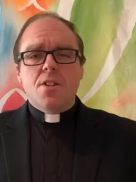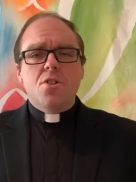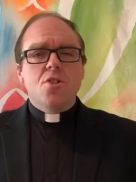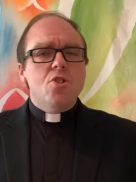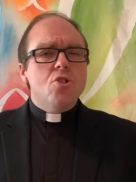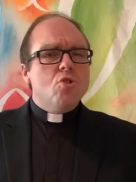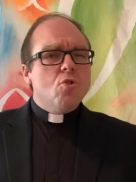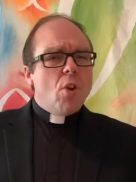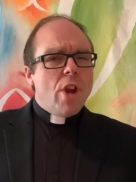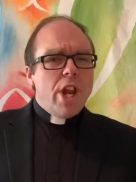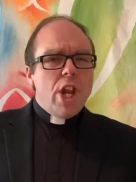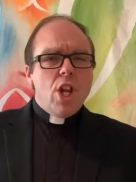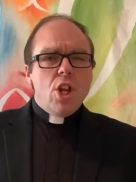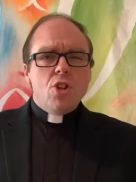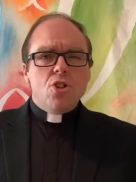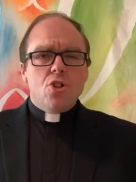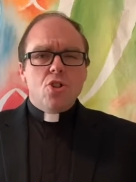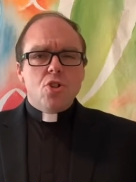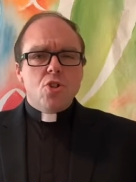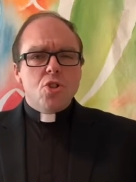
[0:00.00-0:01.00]
a
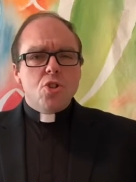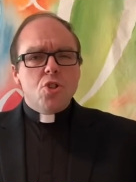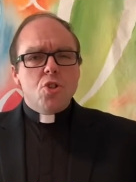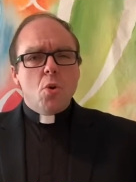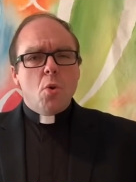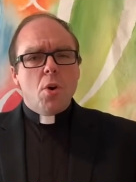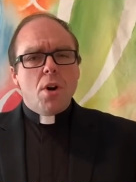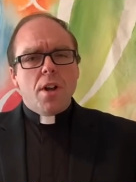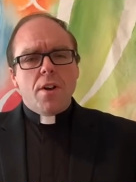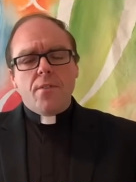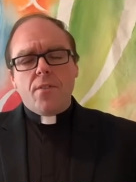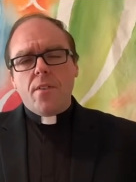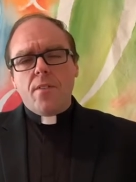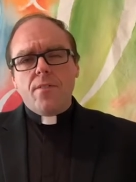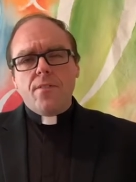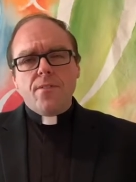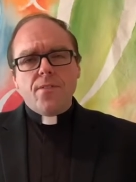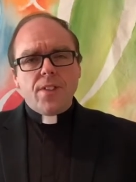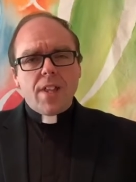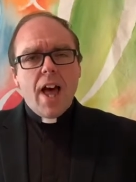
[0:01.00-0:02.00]
strange sort of
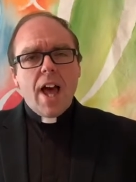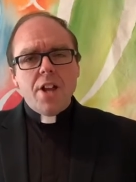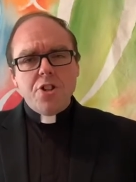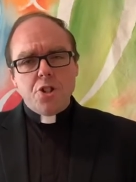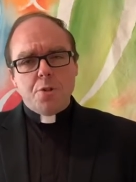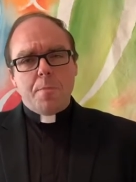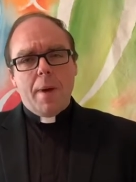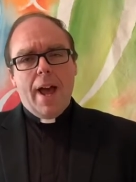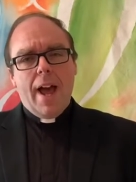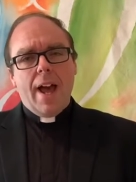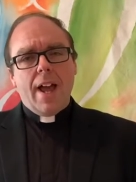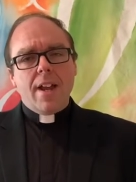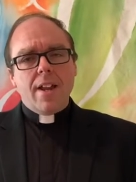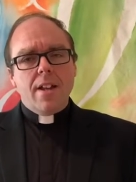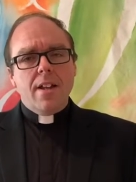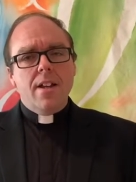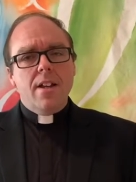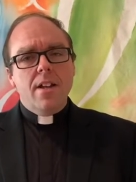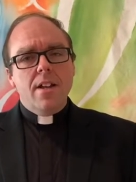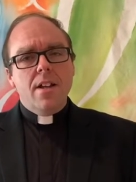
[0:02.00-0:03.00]
flashback.
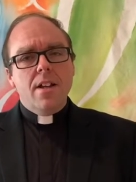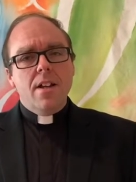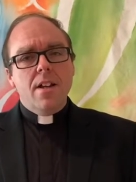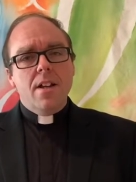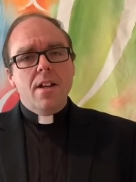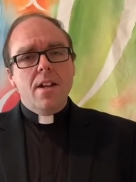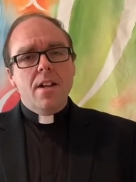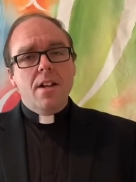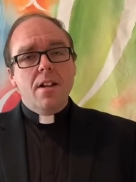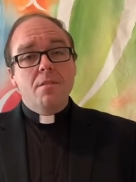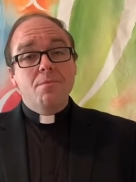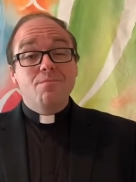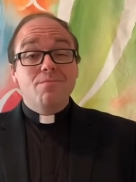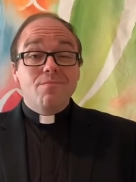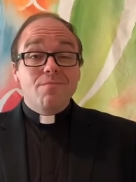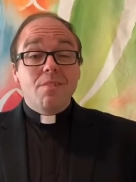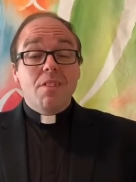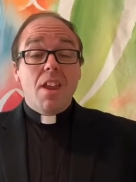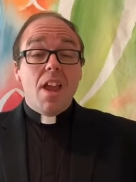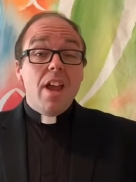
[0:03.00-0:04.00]

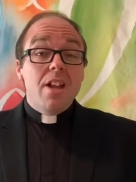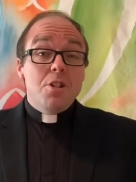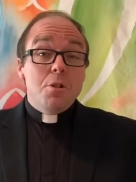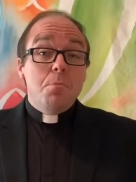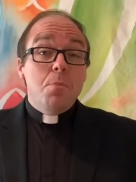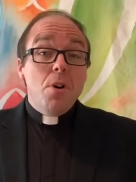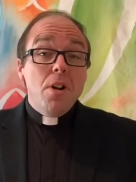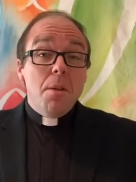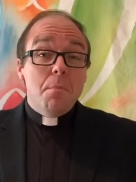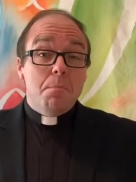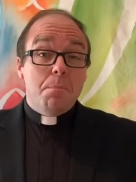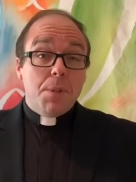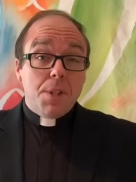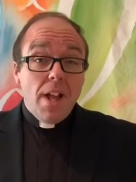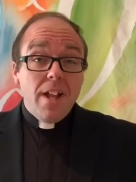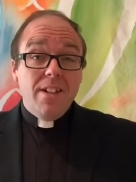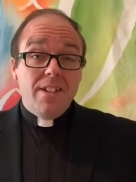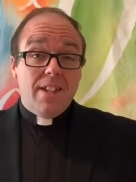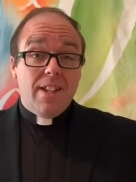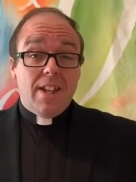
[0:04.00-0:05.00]
And to put it
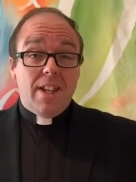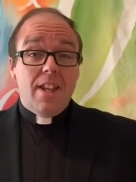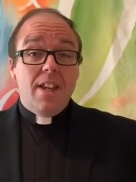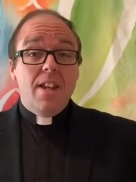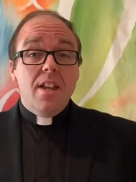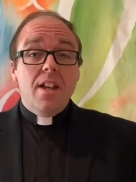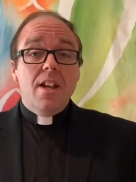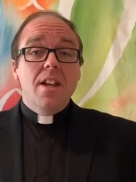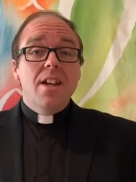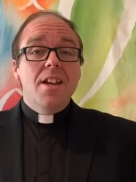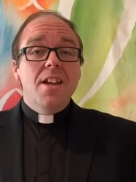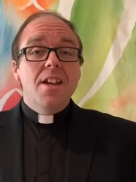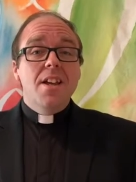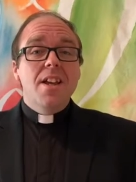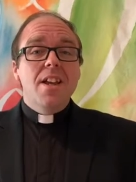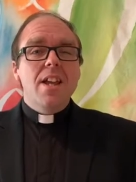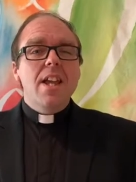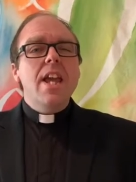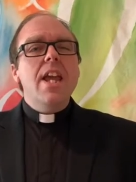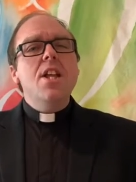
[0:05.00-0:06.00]
bluntly,
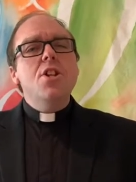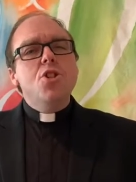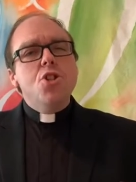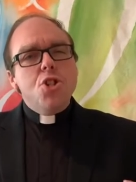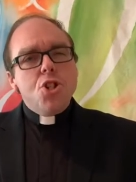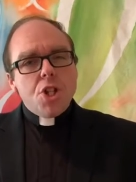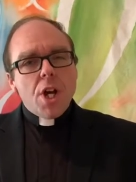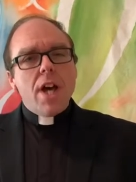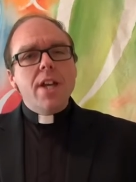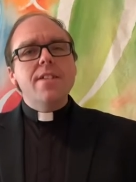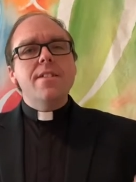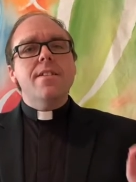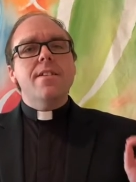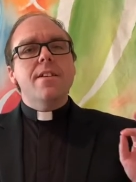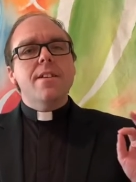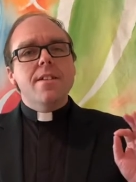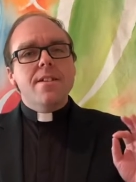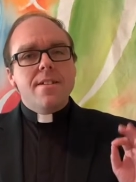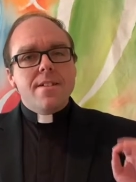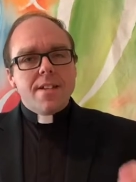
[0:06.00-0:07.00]
it just
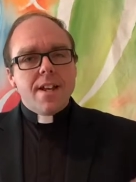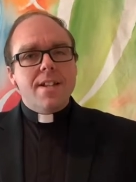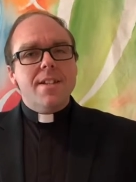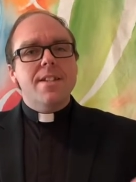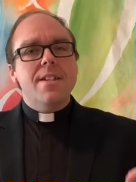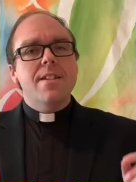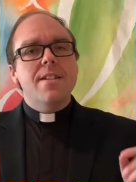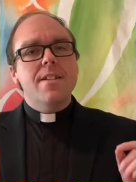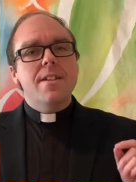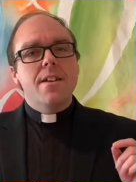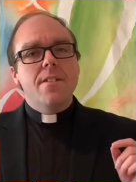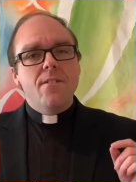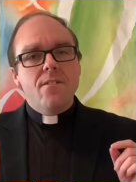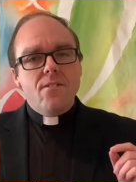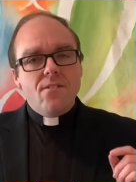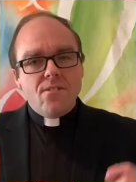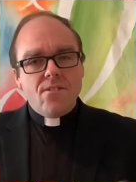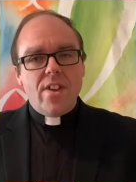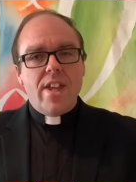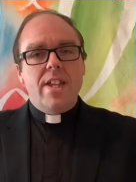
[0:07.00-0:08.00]
doesn't
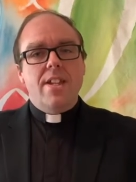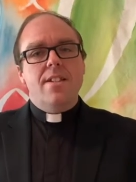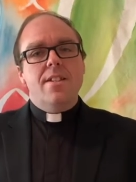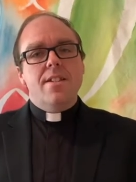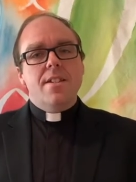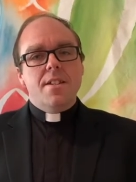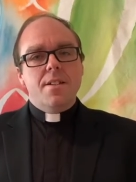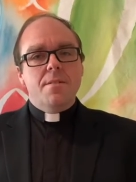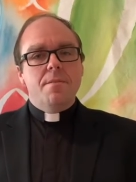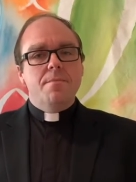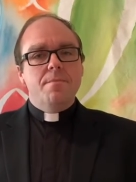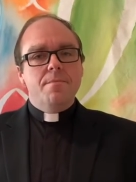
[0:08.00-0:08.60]
fit.